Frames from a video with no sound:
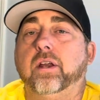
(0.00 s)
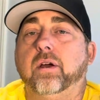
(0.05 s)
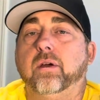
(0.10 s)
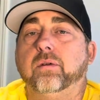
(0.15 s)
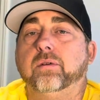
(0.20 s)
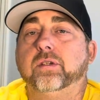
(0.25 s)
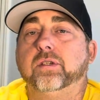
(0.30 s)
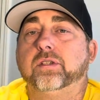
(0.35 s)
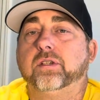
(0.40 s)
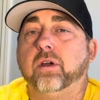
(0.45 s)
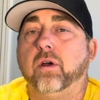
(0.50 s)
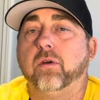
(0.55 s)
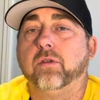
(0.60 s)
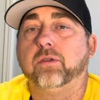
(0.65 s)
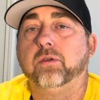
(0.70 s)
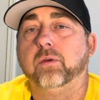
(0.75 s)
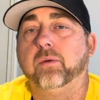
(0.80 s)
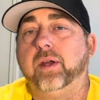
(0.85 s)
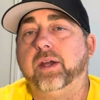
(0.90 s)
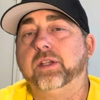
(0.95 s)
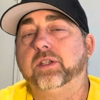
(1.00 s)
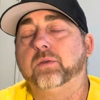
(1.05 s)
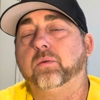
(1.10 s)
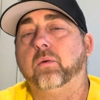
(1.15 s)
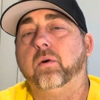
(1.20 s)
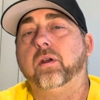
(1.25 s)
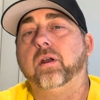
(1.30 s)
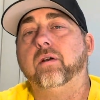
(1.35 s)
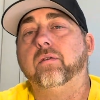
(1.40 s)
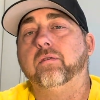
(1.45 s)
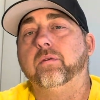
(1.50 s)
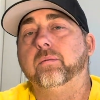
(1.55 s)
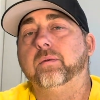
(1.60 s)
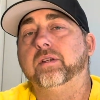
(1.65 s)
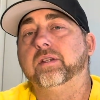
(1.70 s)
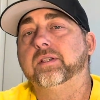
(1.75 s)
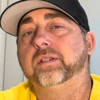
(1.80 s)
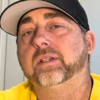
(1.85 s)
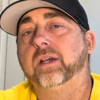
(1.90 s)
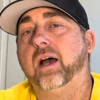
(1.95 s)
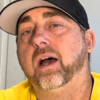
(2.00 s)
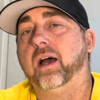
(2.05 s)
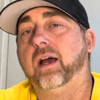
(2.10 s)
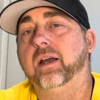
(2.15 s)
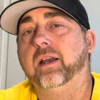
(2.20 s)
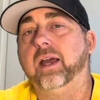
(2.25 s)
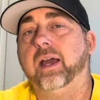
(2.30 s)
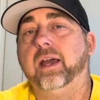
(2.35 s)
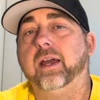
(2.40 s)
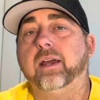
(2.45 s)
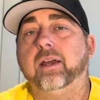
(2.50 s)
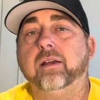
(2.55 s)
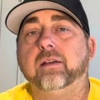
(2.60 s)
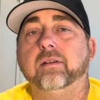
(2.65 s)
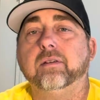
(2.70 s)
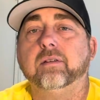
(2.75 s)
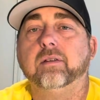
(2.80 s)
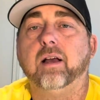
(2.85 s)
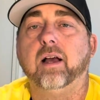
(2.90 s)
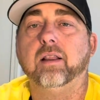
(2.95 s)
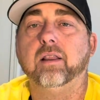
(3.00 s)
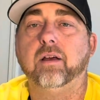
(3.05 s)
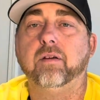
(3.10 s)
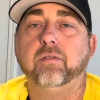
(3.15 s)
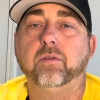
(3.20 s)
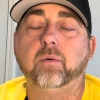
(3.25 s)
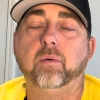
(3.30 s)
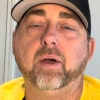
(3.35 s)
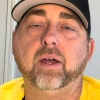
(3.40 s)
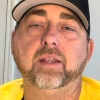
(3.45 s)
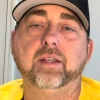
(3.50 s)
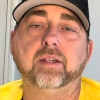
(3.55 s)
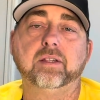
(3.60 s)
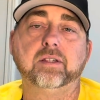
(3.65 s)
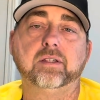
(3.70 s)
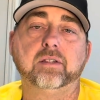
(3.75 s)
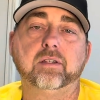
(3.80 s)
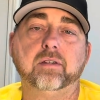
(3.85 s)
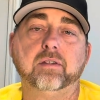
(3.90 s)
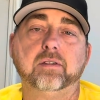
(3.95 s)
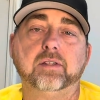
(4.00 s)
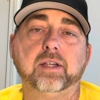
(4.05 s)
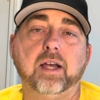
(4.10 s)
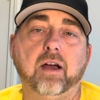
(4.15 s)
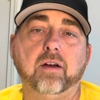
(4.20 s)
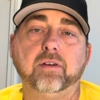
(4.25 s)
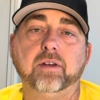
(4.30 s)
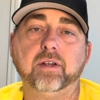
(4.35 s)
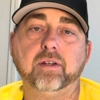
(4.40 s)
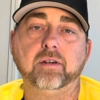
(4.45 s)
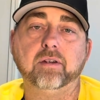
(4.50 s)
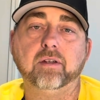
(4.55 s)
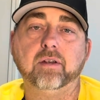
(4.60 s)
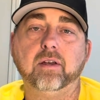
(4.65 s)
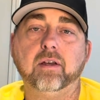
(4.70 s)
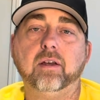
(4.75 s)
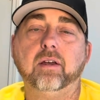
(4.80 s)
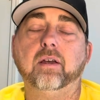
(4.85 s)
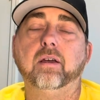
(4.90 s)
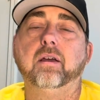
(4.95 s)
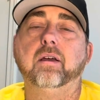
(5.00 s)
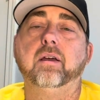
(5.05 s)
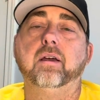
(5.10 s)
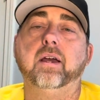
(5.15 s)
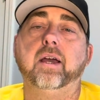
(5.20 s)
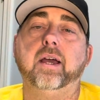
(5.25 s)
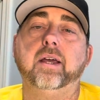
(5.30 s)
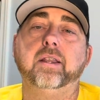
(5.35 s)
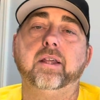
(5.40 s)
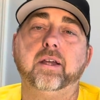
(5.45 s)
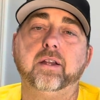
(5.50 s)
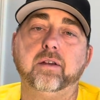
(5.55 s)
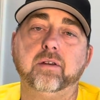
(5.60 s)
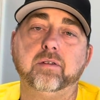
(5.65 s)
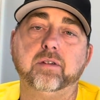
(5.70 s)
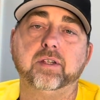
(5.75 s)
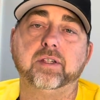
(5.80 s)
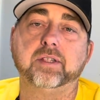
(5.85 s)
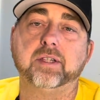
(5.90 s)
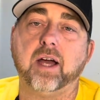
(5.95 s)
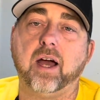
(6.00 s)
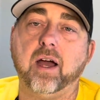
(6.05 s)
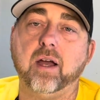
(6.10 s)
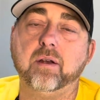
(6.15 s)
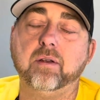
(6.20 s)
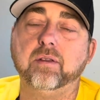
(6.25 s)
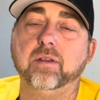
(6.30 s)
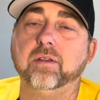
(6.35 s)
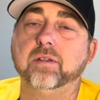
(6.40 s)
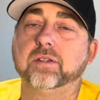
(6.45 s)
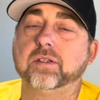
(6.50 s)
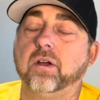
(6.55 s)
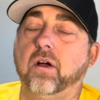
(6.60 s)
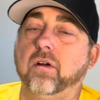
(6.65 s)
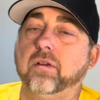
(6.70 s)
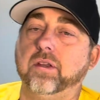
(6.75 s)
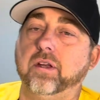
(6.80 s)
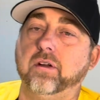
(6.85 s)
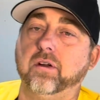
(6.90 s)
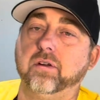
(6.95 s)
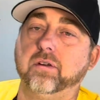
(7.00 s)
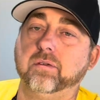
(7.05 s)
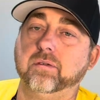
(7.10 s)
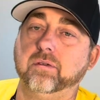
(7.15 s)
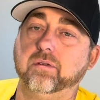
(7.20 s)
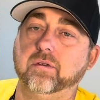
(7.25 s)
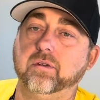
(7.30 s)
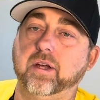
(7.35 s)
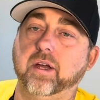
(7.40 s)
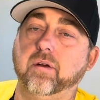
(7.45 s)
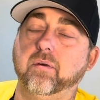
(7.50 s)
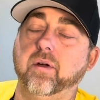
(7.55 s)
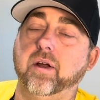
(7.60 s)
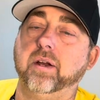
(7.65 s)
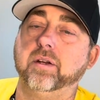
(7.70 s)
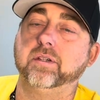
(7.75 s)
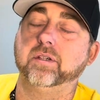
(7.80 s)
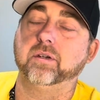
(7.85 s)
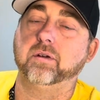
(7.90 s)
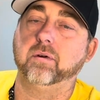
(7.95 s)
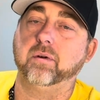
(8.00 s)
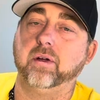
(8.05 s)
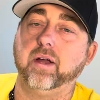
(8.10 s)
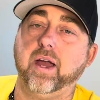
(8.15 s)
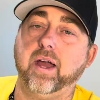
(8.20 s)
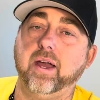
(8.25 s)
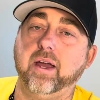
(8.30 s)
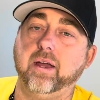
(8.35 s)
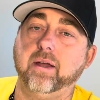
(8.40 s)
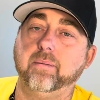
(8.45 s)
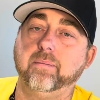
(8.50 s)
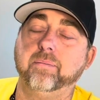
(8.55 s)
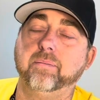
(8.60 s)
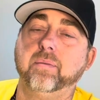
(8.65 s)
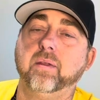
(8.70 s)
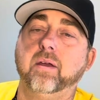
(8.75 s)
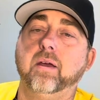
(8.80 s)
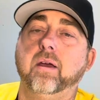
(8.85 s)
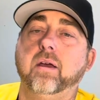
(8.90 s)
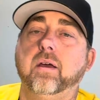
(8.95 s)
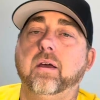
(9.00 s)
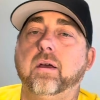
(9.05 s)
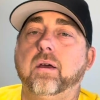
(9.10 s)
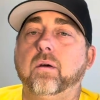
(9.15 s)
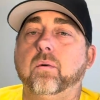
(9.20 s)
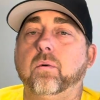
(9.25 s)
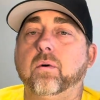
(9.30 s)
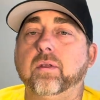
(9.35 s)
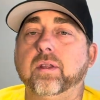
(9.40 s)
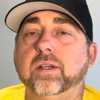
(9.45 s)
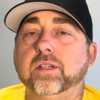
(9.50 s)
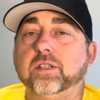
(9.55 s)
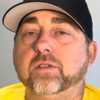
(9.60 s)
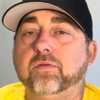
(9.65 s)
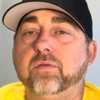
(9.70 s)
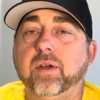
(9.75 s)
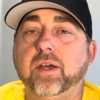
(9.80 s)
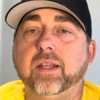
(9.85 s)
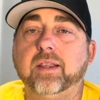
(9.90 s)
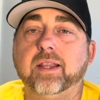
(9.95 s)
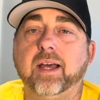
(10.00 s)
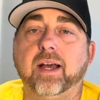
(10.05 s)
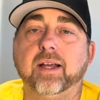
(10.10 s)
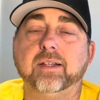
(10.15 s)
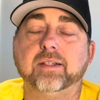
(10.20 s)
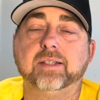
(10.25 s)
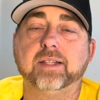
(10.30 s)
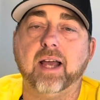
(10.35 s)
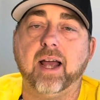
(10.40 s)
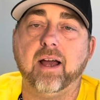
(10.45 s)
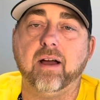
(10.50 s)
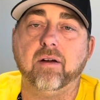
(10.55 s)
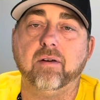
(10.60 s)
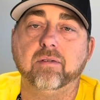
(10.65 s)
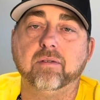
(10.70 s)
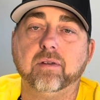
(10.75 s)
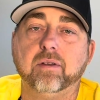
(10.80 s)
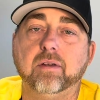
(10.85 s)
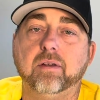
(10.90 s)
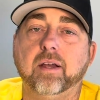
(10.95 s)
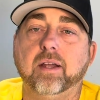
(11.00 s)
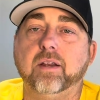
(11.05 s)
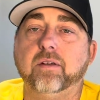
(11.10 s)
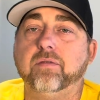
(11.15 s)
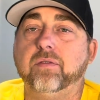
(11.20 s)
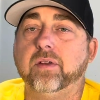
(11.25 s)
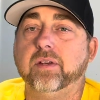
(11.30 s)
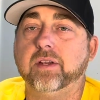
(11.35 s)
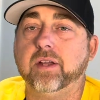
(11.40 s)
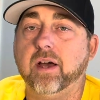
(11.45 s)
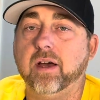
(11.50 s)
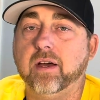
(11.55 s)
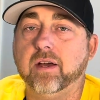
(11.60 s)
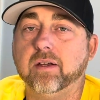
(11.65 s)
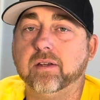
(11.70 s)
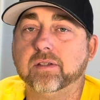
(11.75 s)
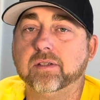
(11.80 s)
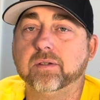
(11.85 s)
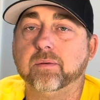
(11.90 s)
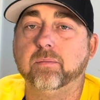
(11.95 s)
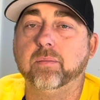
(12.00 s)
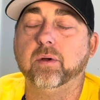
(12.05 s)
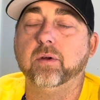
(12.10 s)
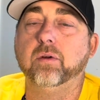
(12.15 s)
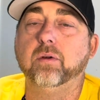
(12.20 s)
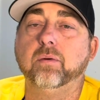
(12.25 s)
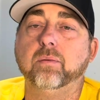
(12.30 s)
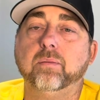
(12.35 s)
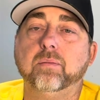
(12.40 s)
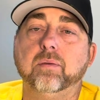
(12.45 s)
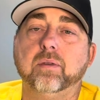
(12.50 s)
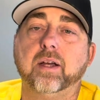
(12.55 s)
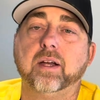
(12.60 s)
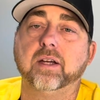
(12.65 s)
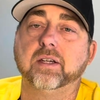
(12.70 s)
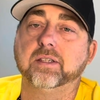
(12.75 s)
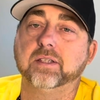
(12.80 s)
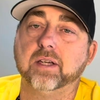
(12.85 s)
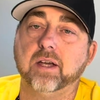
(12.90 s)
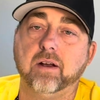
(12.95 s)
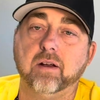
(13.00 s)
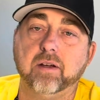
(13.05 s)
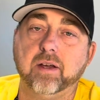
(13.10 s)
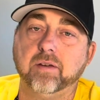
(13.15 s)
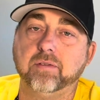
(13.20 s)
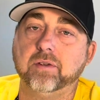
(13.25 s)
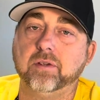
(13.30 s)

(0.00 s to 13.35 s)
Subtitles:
just go through each one of them and decide, hey, I love the way this sounded, and then decide the song that you're getting ready to create will this fit that sound? And if it does, boom, like I said, all you have to